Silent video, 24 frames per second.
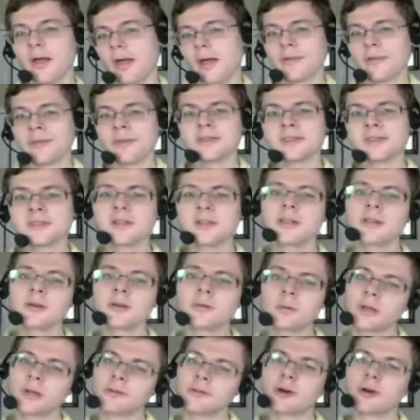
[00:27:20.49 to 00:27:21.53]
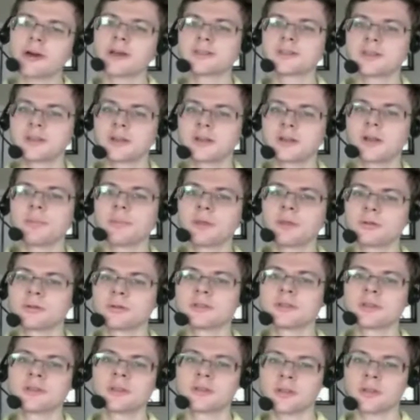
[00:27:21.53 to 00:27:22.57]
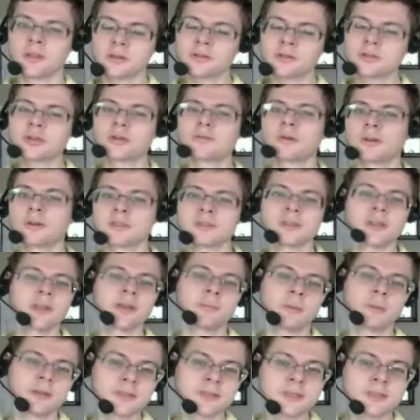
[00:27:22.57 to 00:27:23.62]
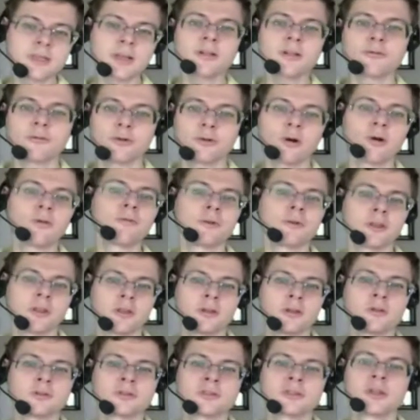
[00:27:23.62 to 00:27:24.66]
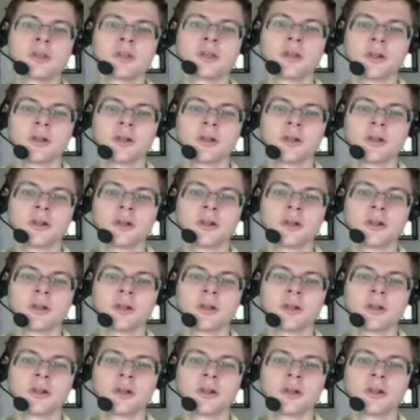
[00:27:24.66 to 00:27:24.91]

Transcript: And that's another way of finding community that introverts like myself often use